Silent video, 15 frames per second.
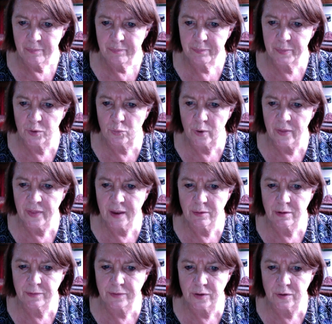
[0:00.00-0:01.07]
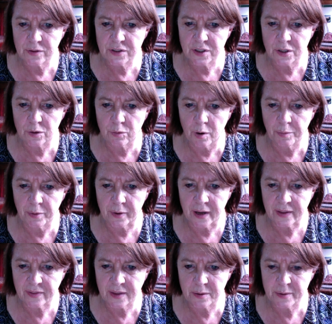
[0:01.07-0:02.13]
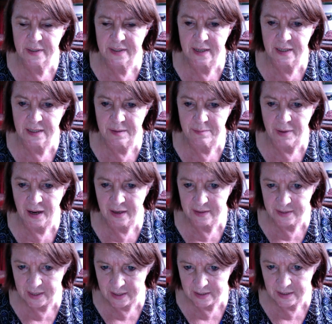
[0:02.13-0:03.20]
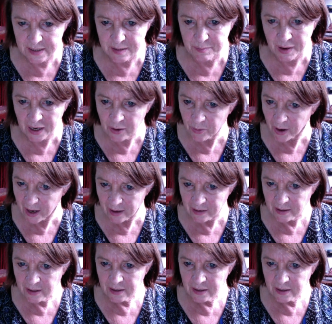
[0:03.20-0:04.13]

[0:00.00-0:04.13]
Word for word: But when they refused to cooperate, they were said to ma- sent to Magran.